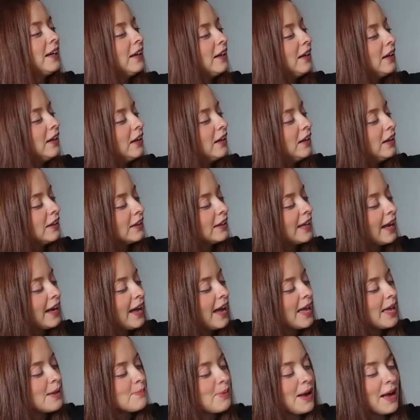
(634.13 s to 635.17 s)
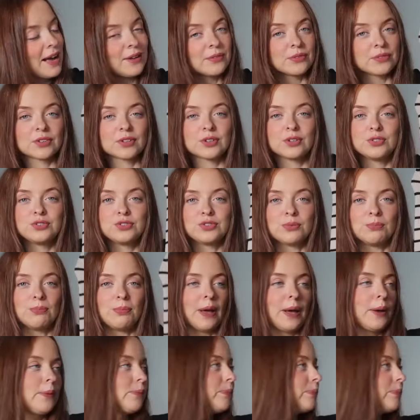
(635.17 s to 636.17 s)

yeah, £8, good jumper.